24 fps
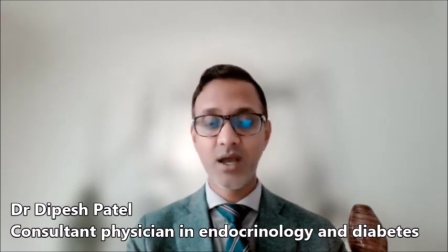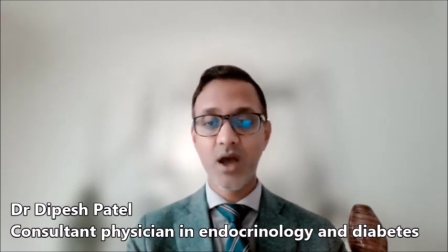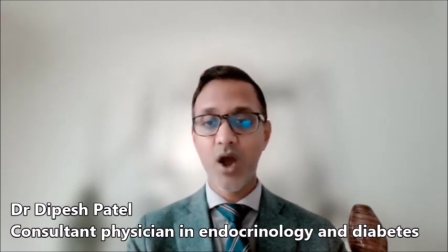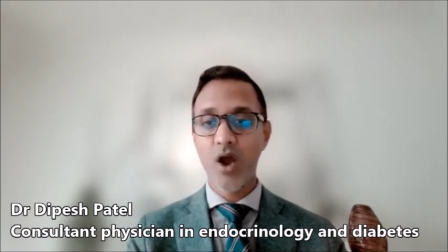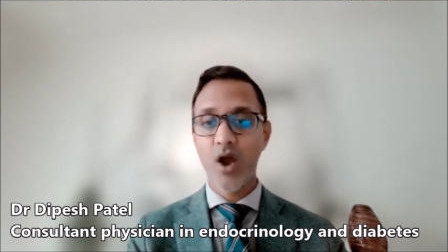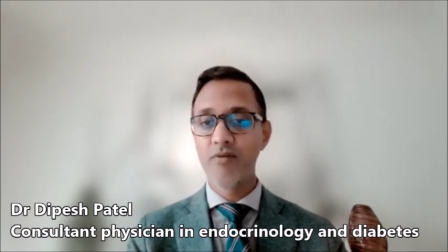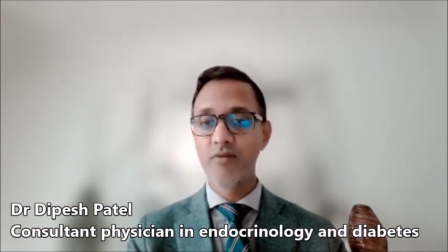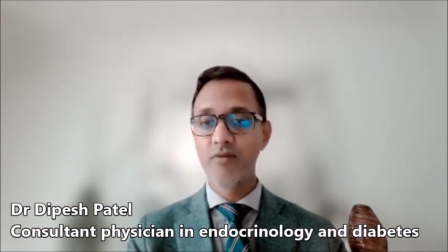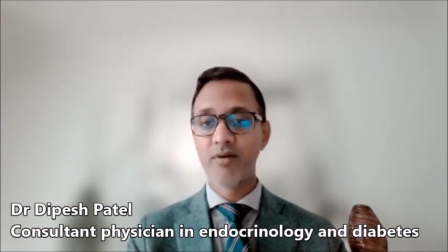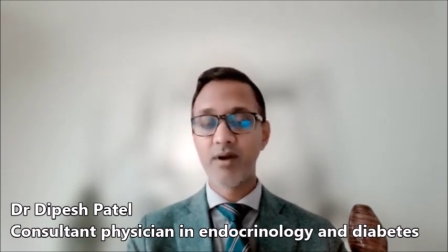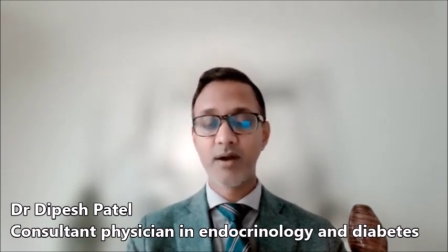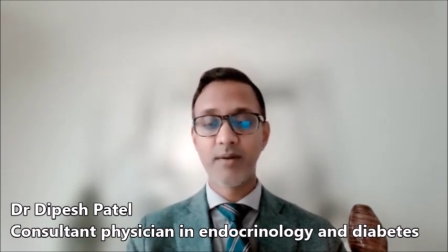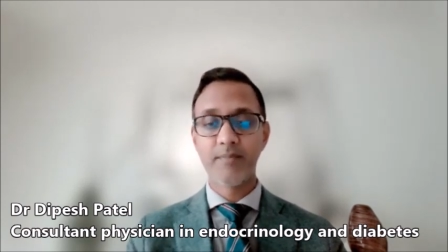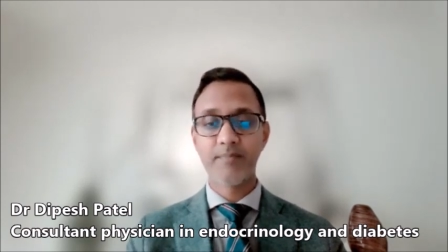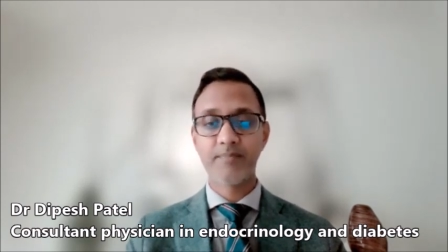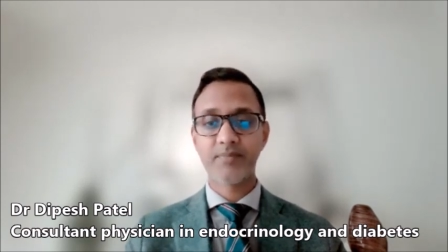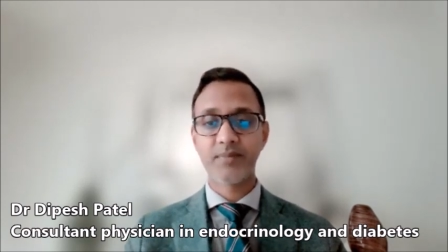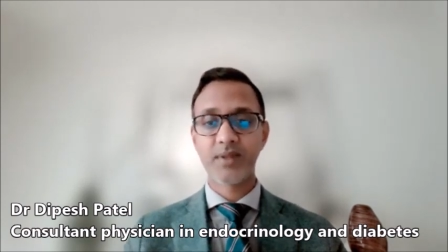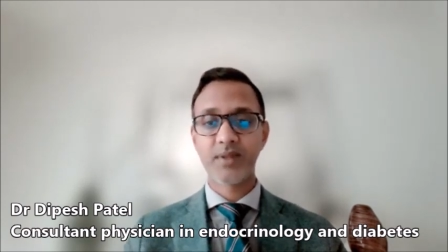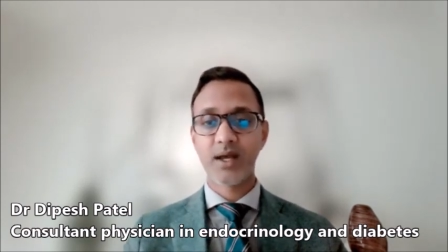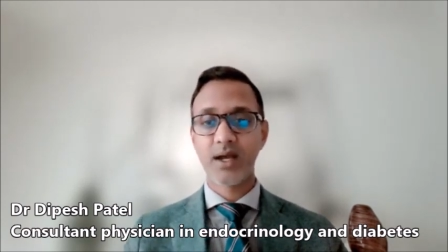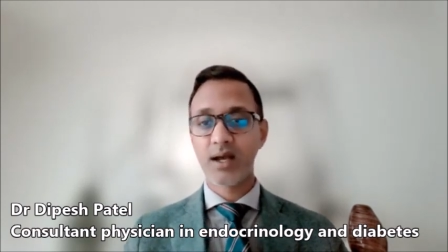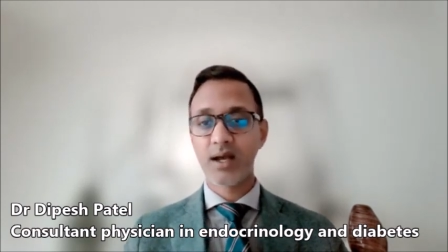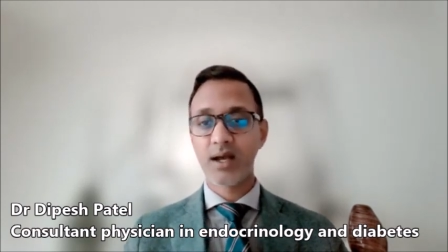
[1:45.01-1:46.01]
over
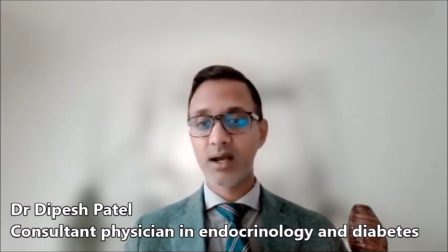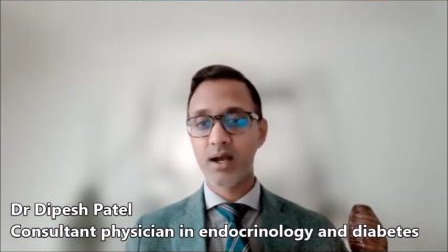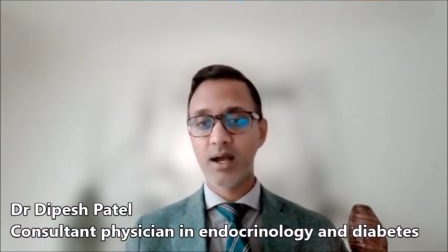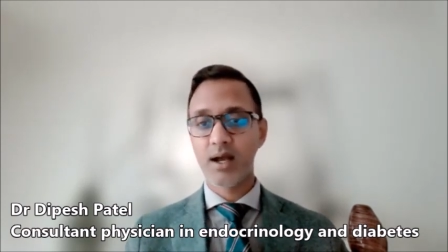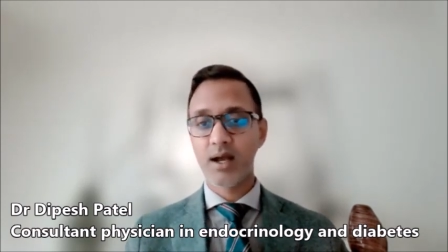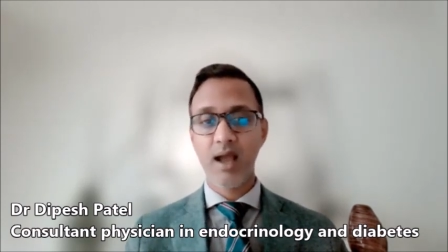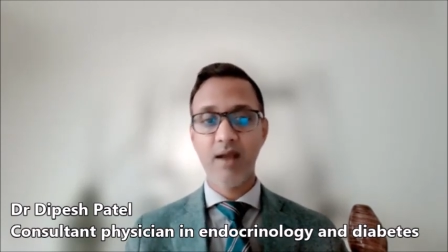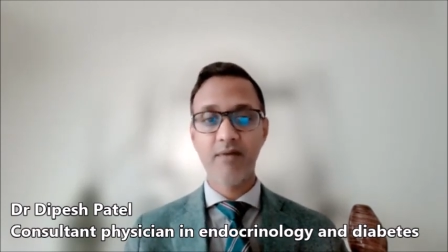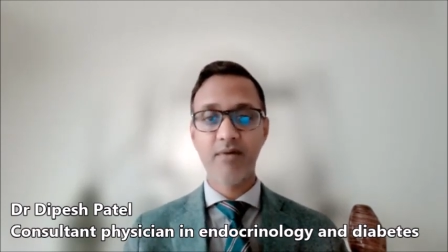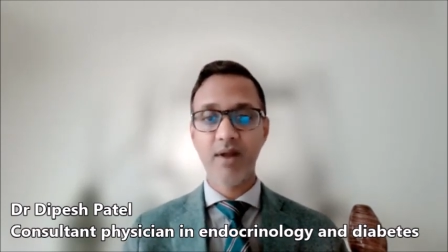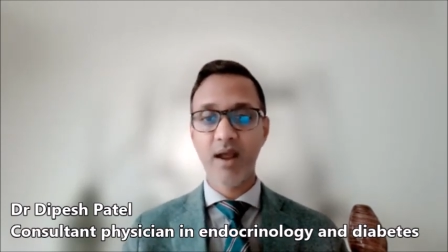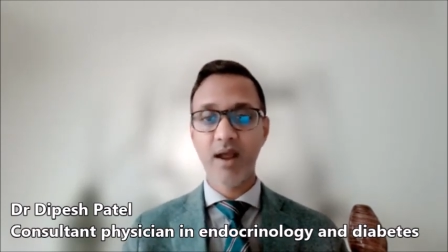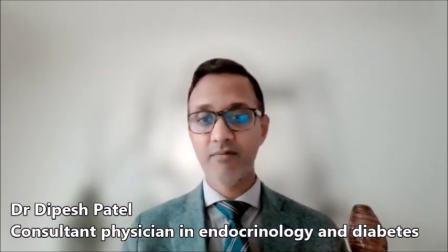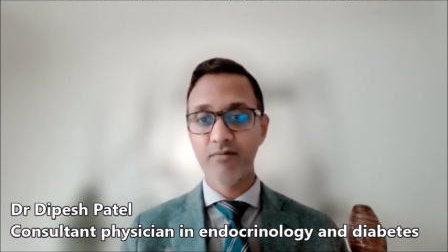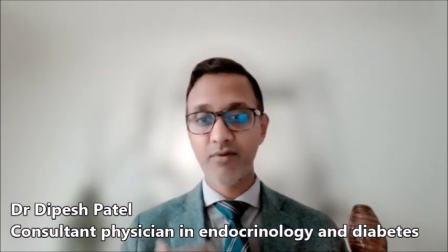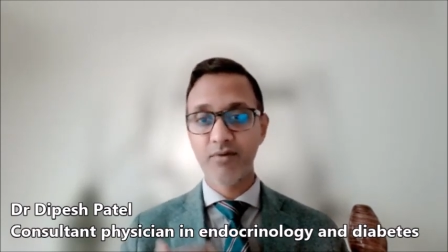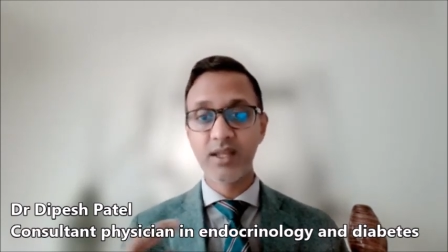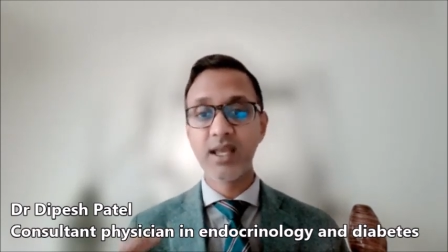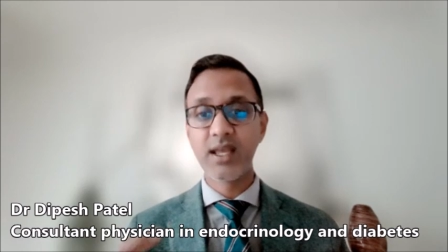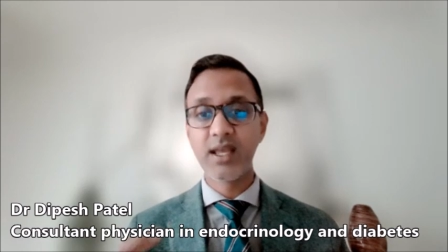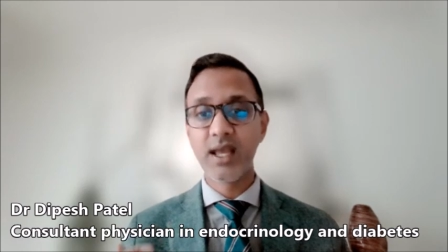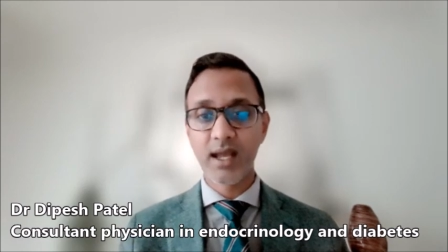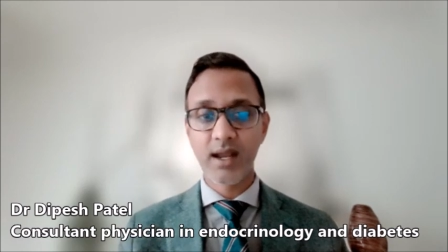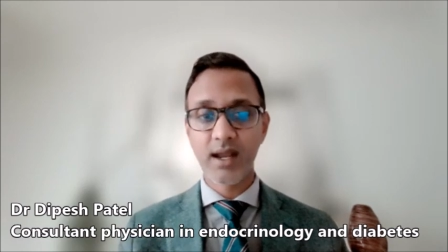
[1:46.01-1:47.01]
uh, uh every
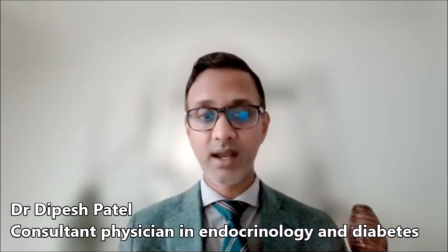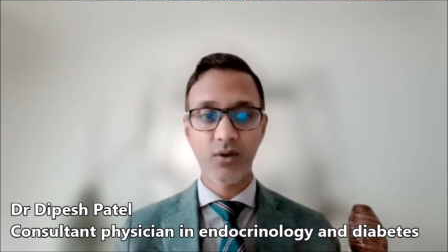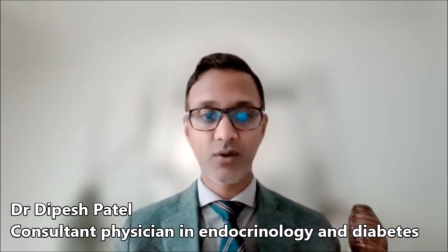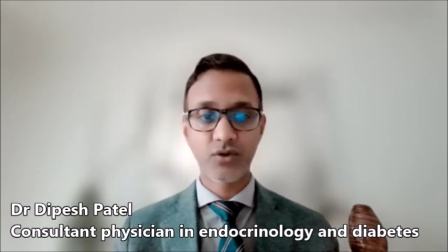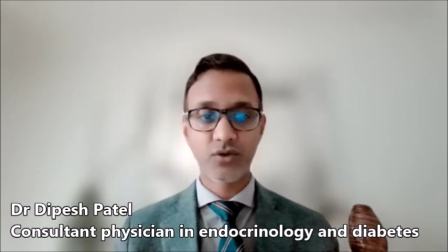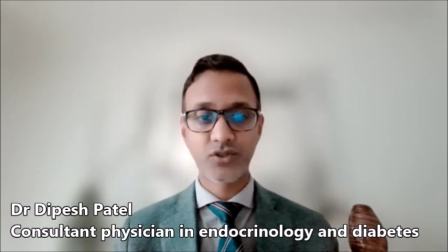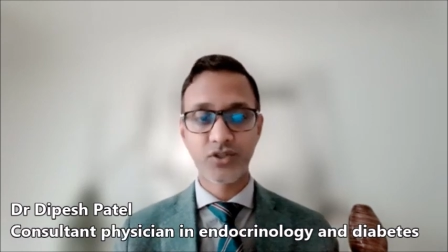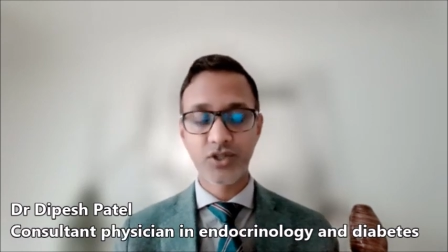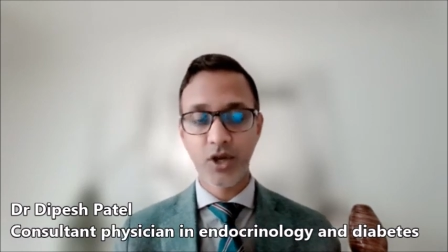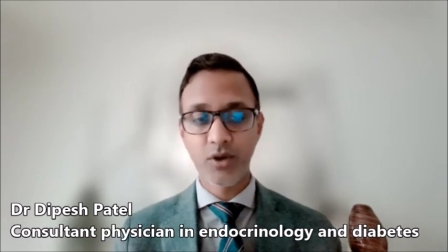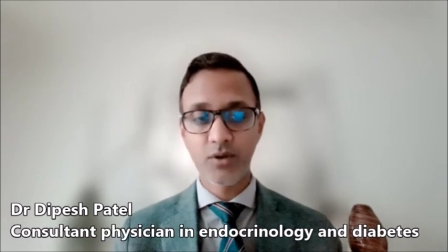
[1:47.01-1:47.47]
year or so.